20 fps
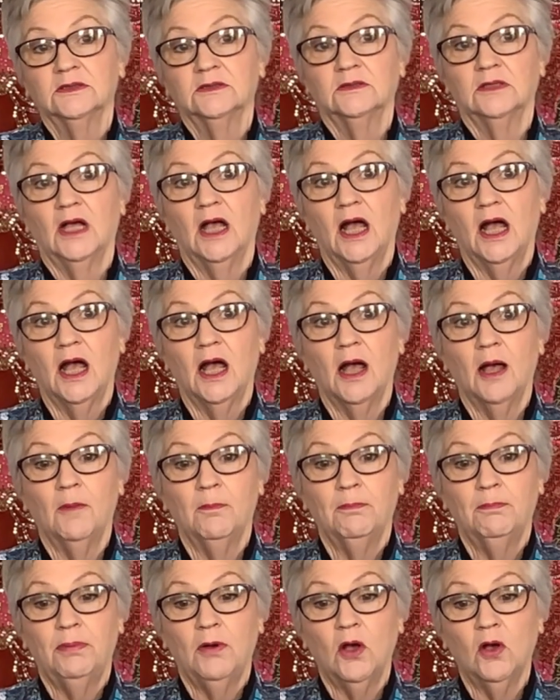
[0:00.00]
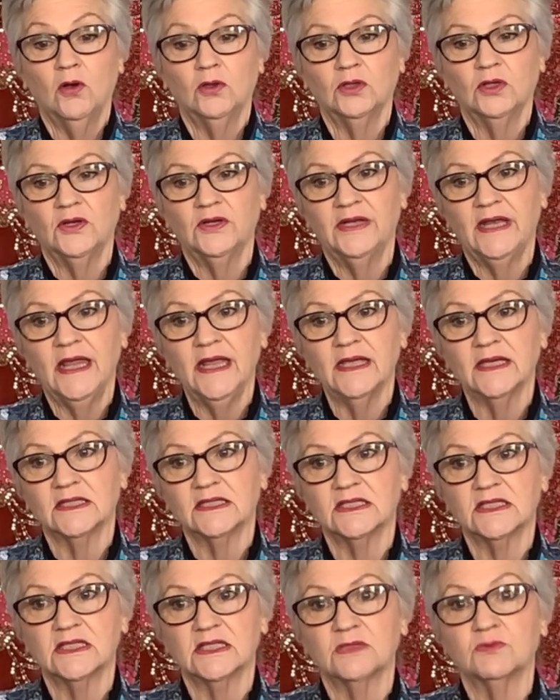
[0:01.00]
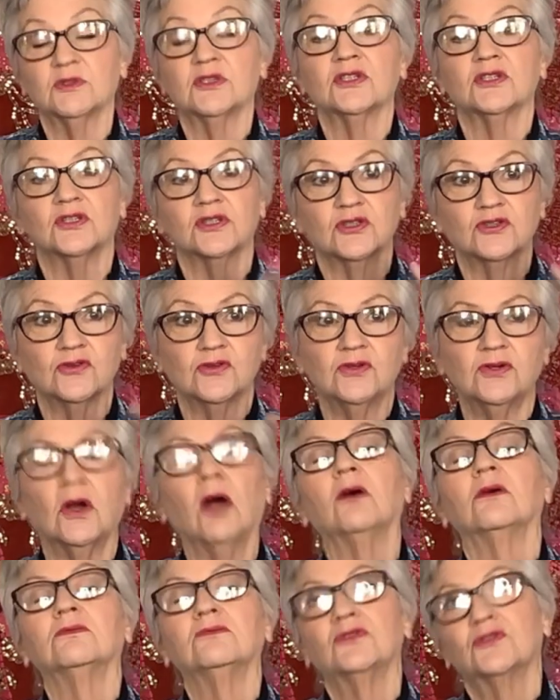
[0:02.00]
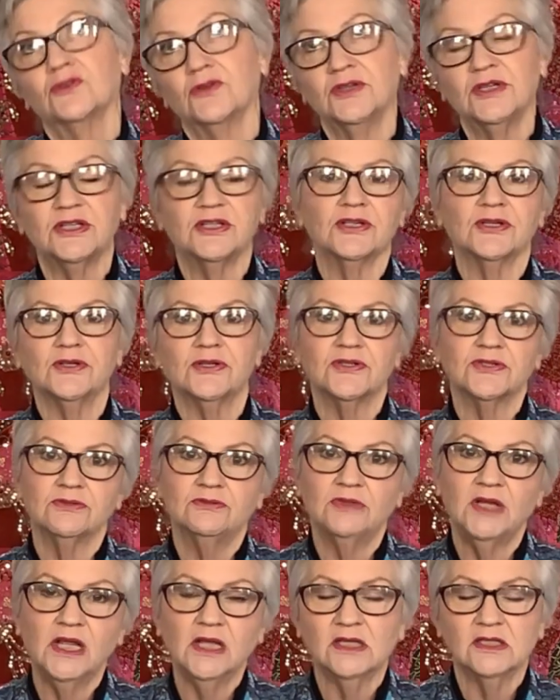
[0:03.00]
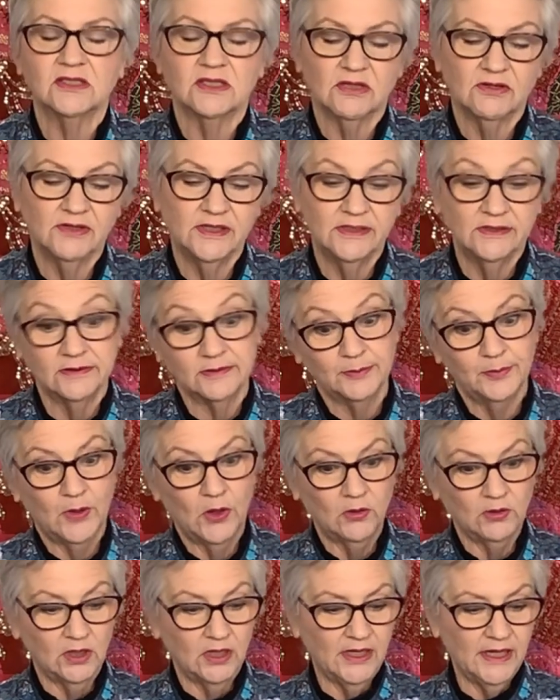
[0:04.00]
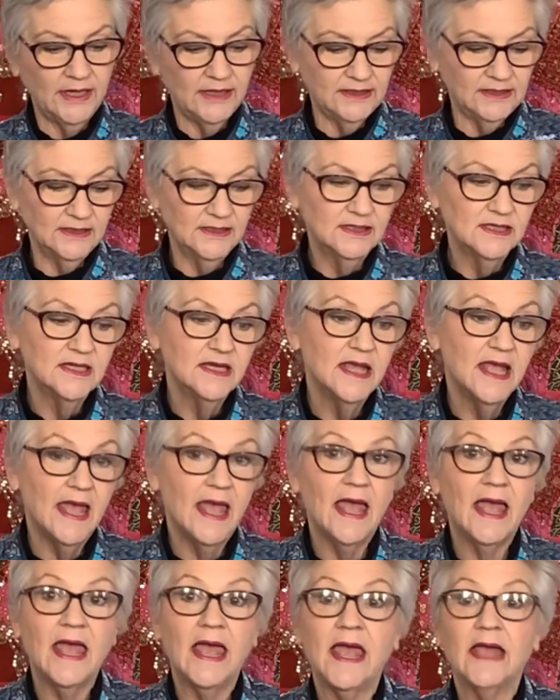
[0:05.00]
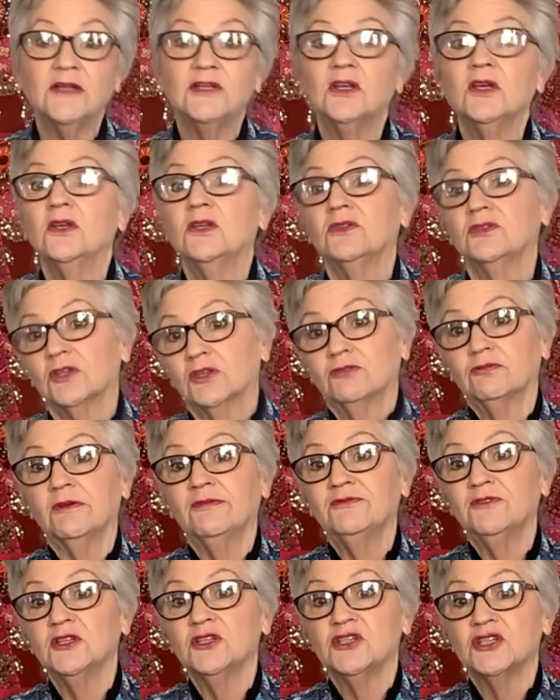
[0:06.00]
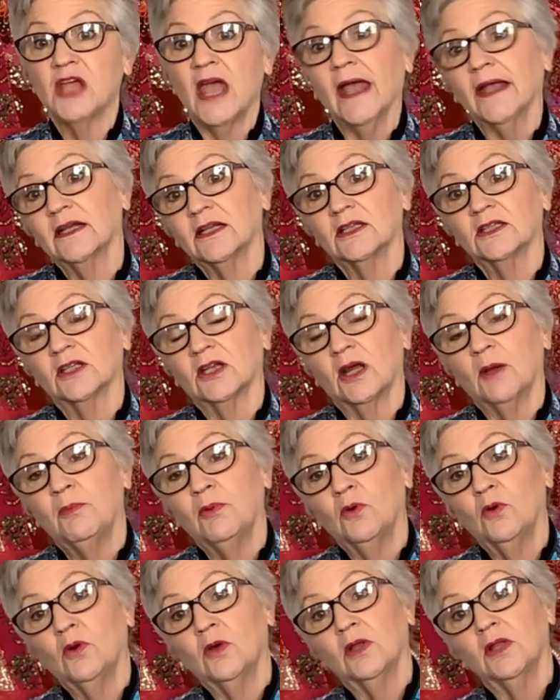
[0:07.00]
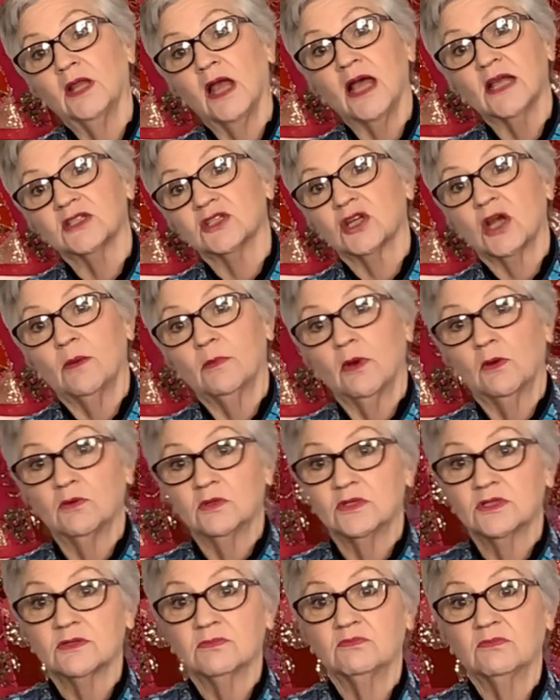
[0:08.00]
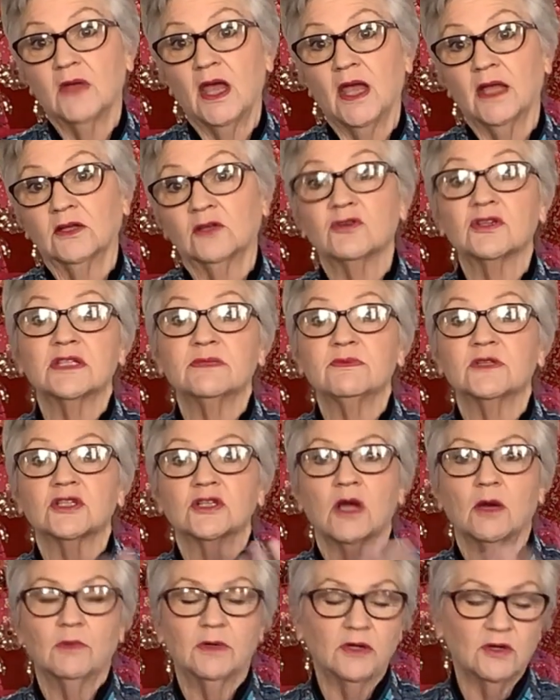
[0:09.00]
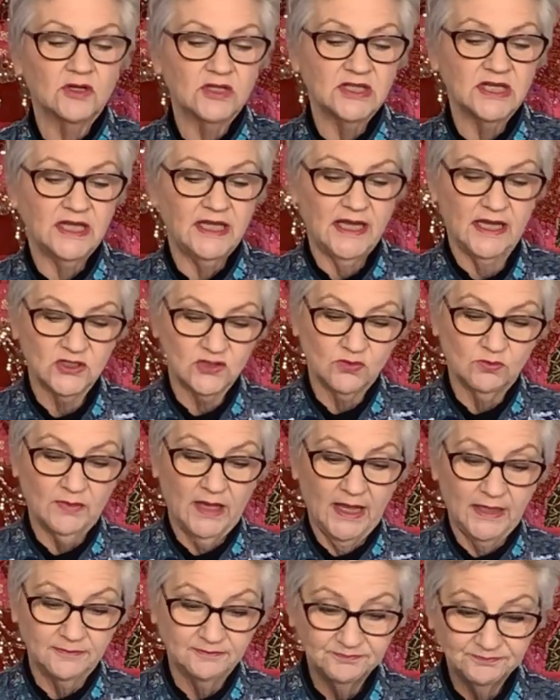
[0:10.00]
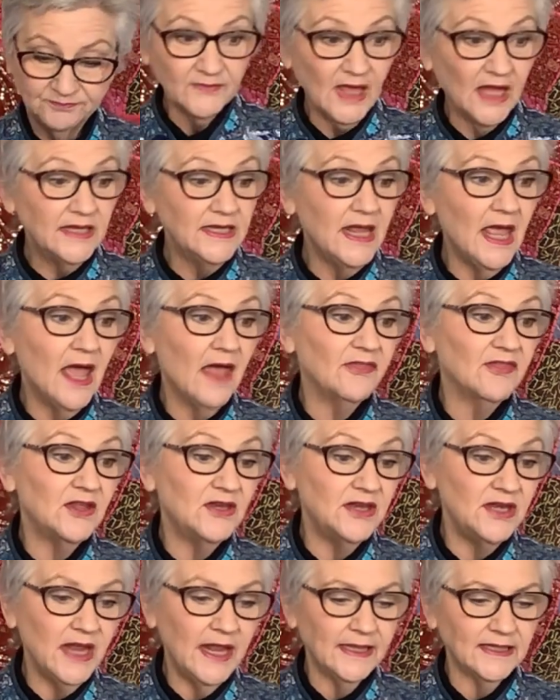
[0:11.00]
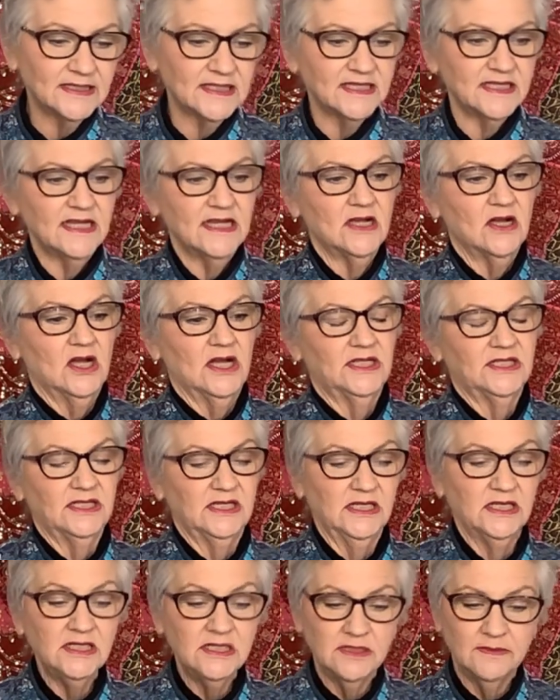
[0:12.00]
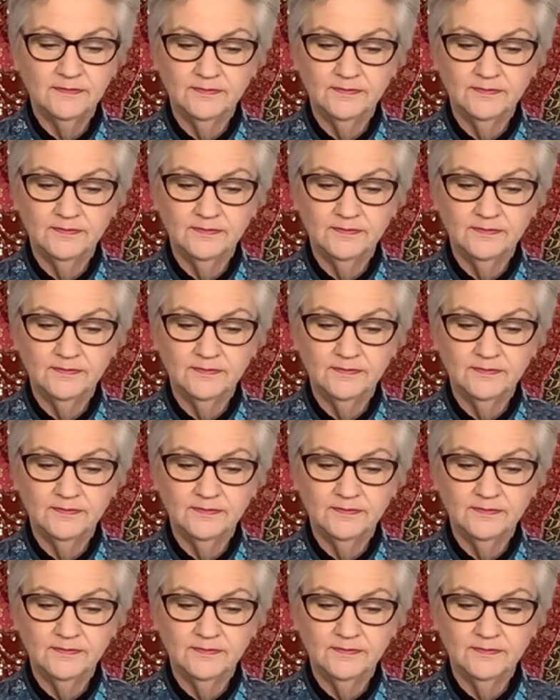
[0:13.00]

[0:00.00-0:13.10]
polo necks, which is a Trudy turtleneck, sorry, not a polo neck. And the thrifted jacket that I bought last time I was at Christmas time when I was in Castlemaine. Now, the next thing I did